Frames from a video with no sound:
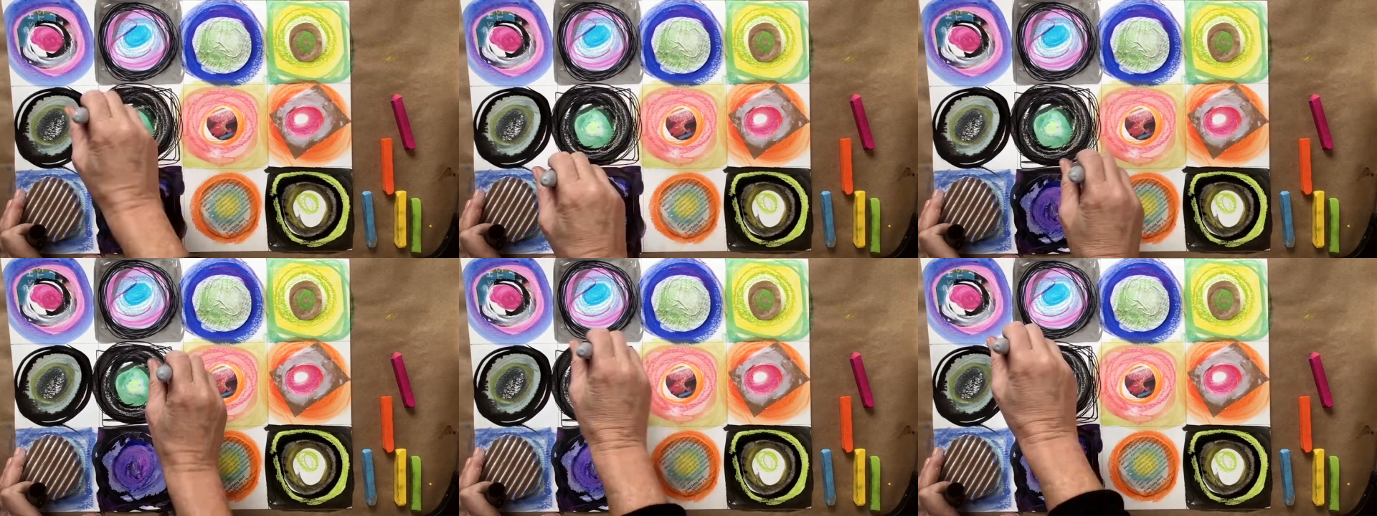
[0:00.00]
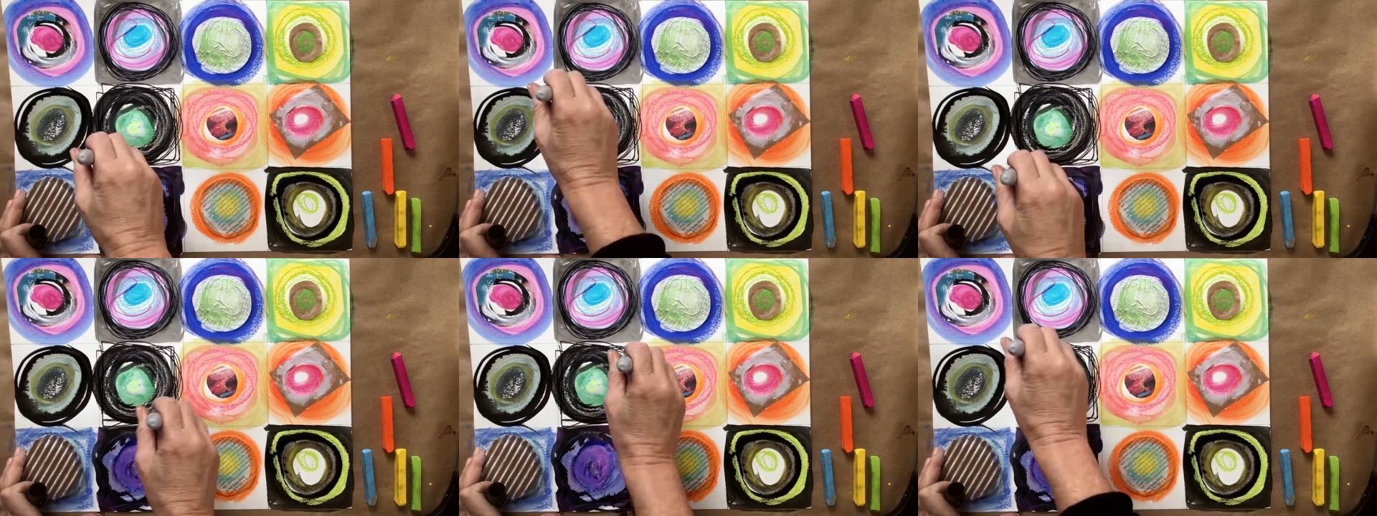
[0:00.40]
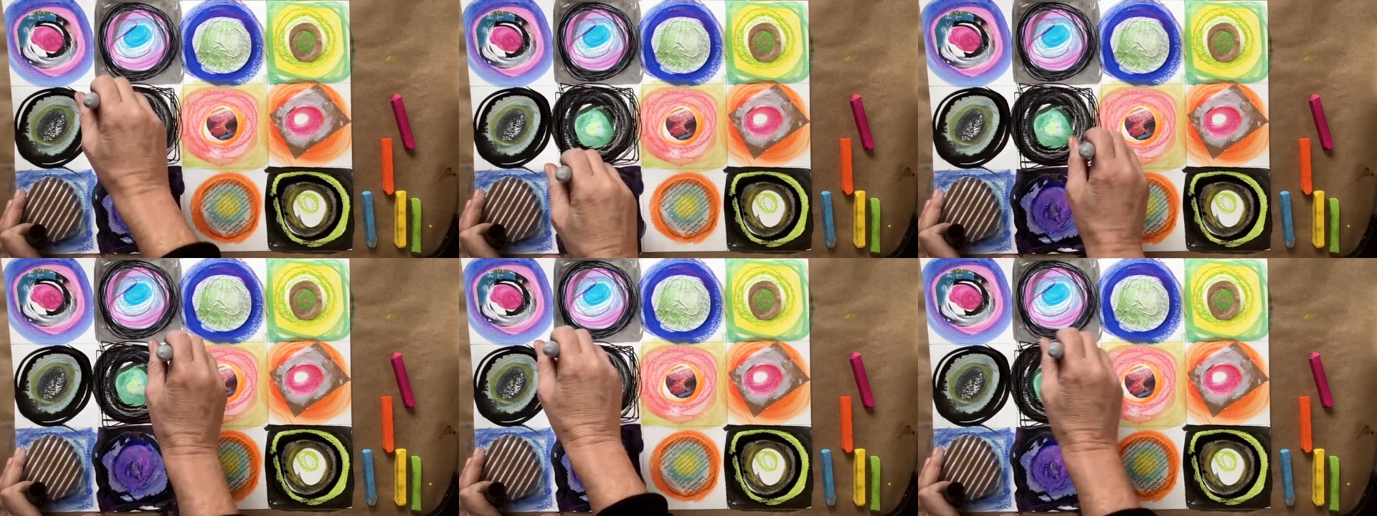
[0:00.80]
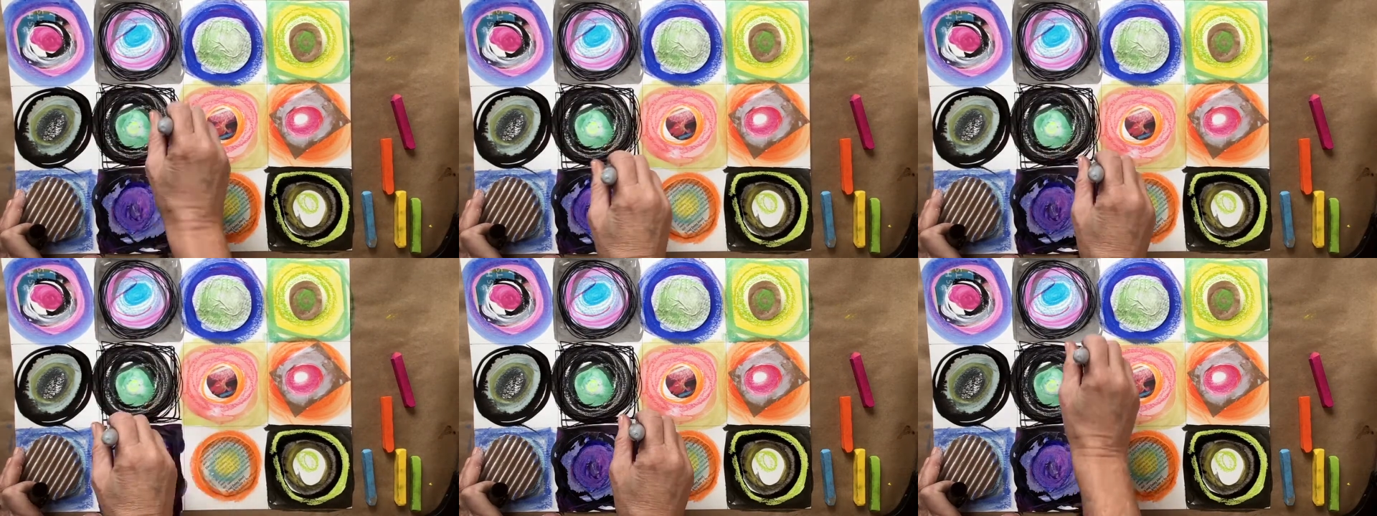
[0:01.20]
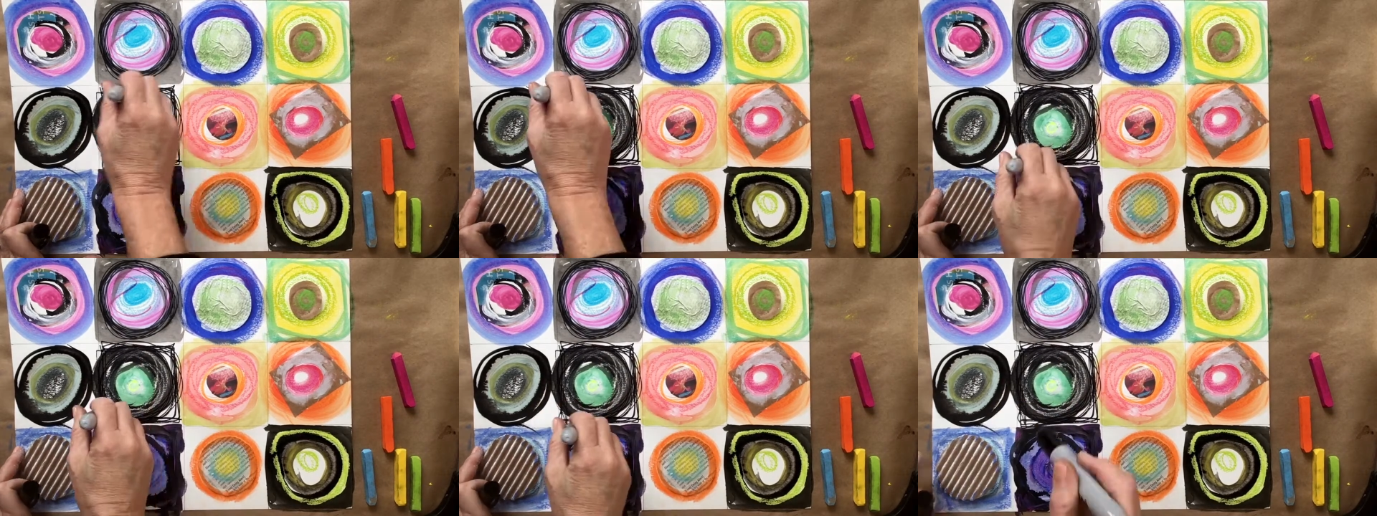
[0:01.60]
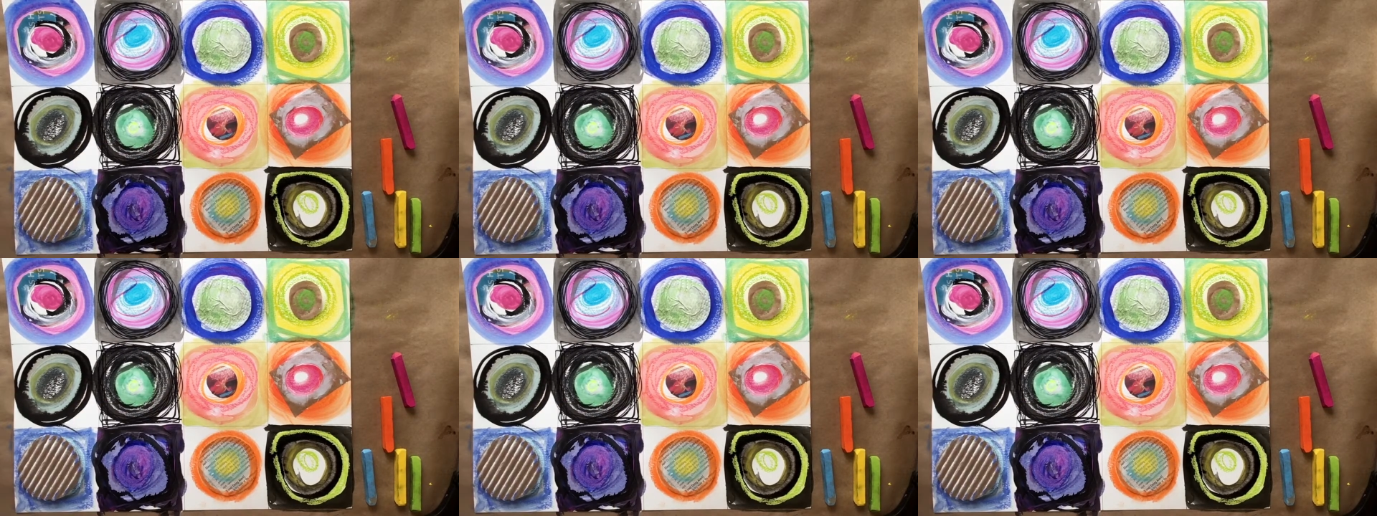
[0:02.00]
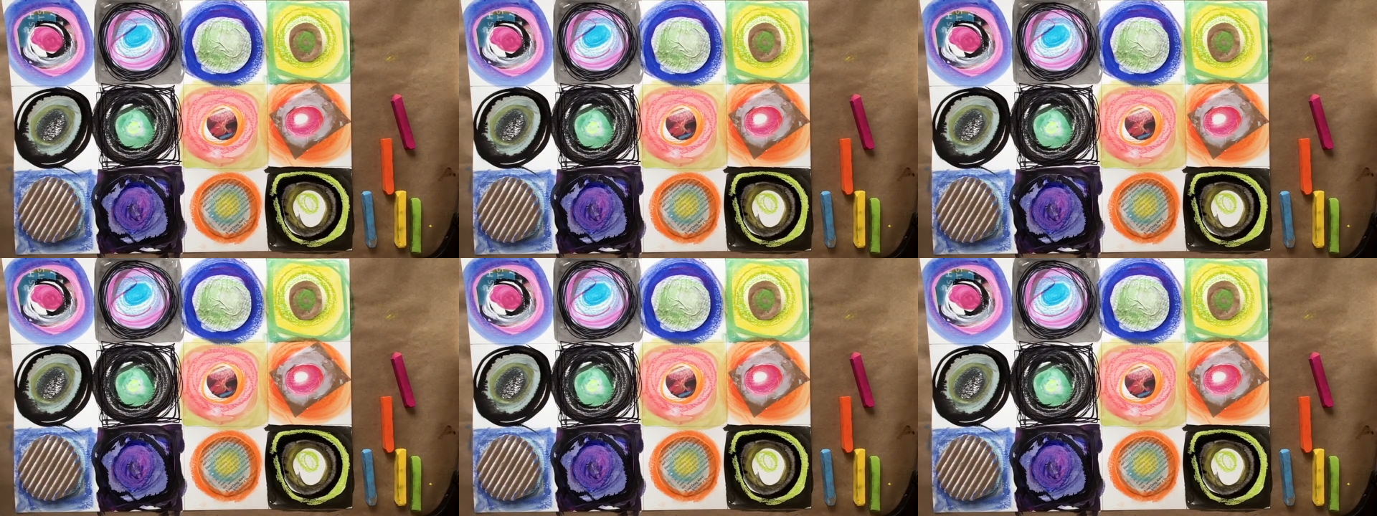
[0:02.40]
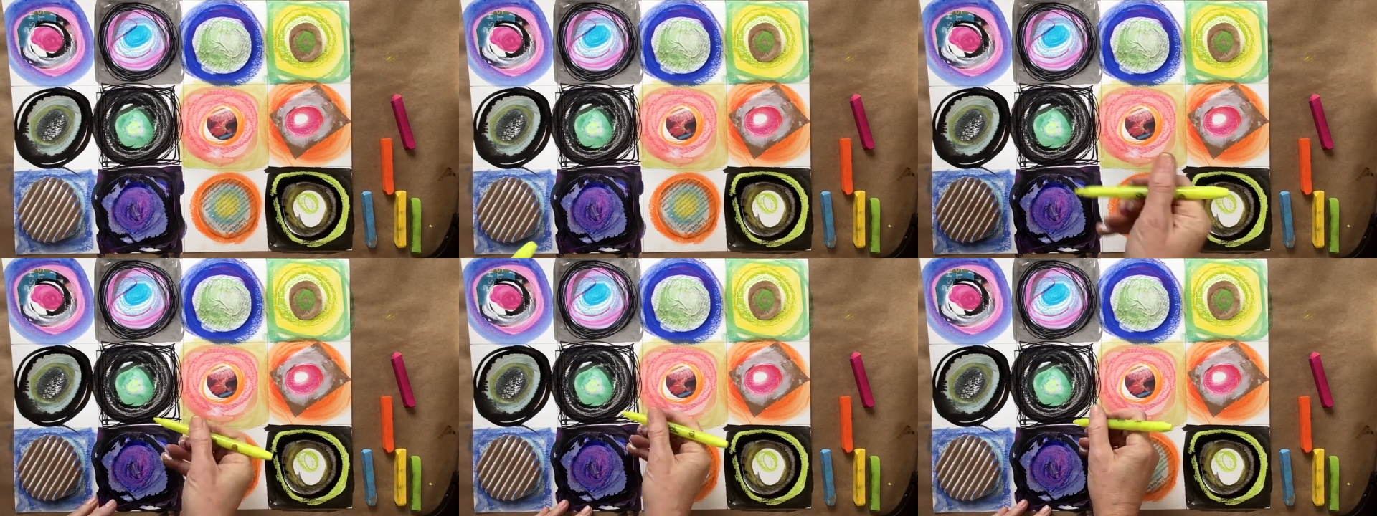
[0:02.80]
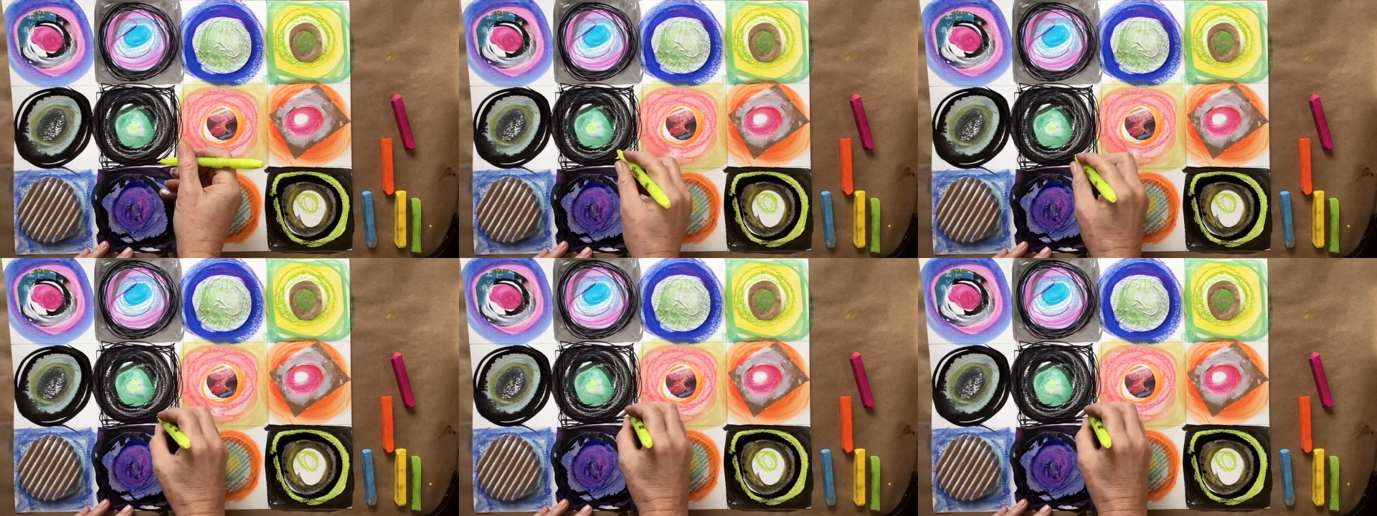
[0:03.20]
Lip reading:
Nobody's mouth can be seen.